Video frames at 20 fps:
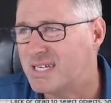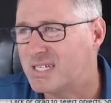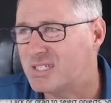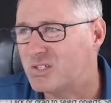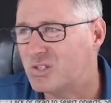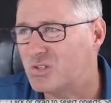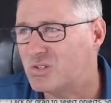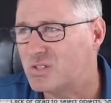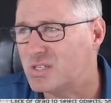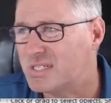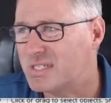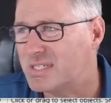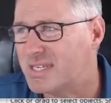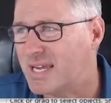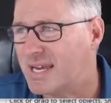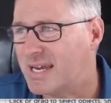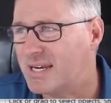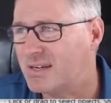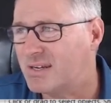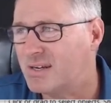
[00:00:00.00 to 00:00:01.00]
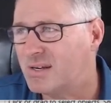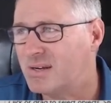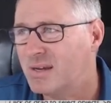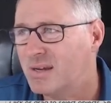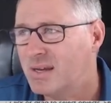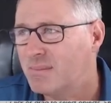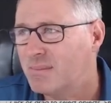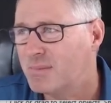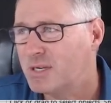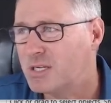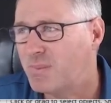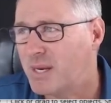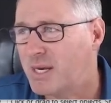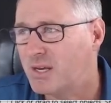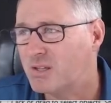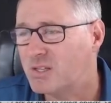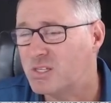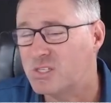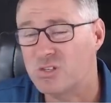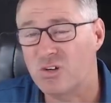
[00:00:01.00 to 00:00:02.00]
is usually standard, but
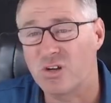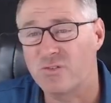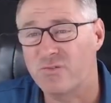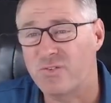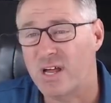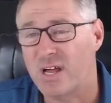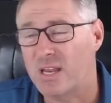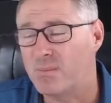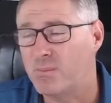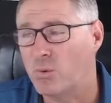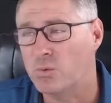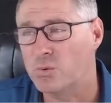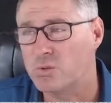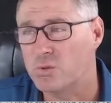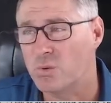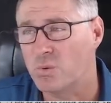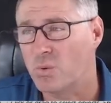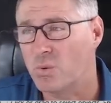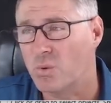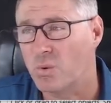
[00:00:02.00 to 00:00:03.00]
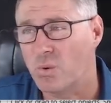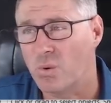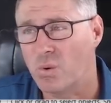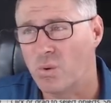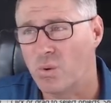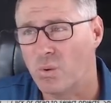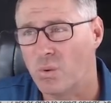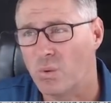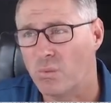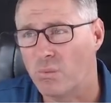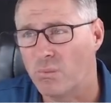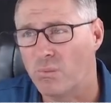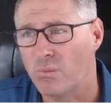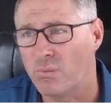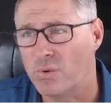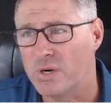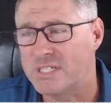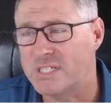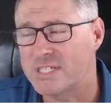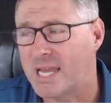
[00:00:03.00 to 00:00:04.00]
depending on the size valley boards or
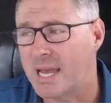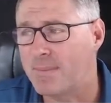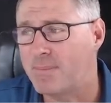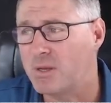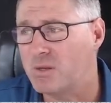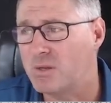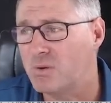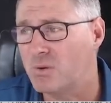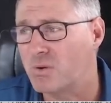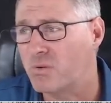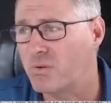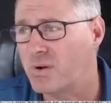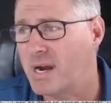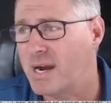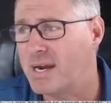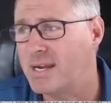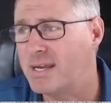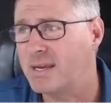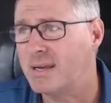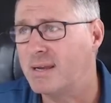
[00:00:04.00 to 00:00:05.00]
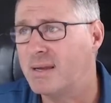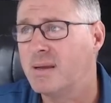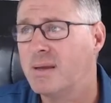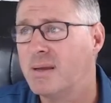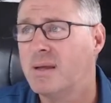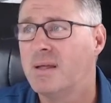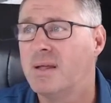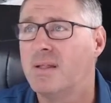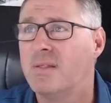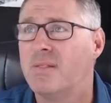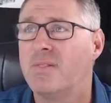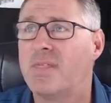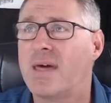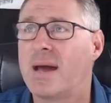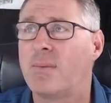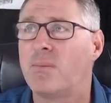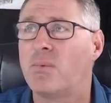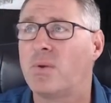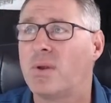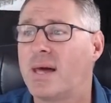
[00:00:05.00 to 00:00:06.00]
ridge capping you're creating,
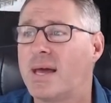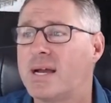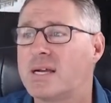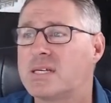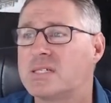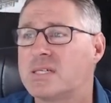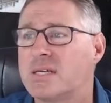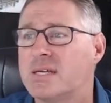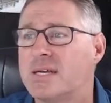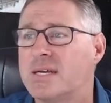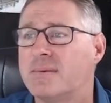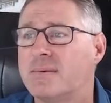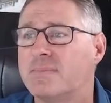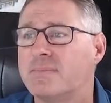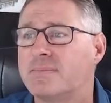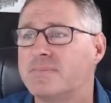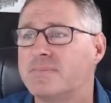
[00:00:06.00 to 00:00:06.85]
that will actually